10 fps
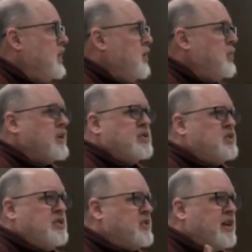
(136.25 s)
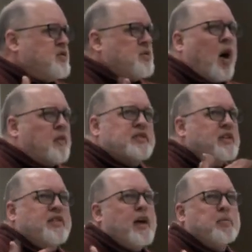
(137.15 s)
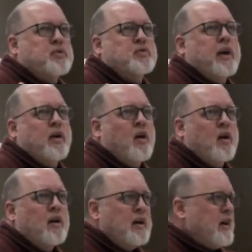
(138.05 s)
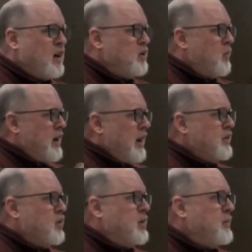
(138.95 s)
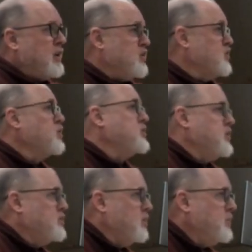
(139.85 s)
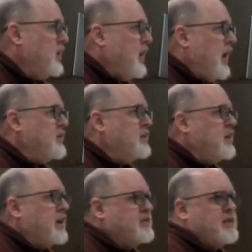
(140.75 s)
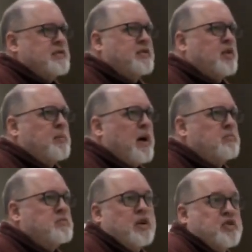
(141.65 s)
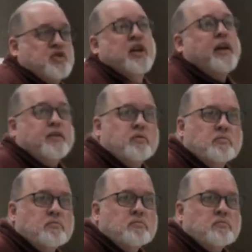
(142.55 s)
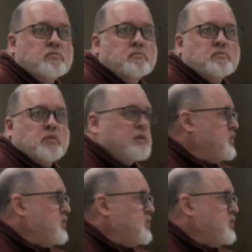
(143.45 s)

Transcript: Because as he says, all of his examples, right, are on the one hand, they'll be about the solar system, and then the next sense, they're about, the state, right?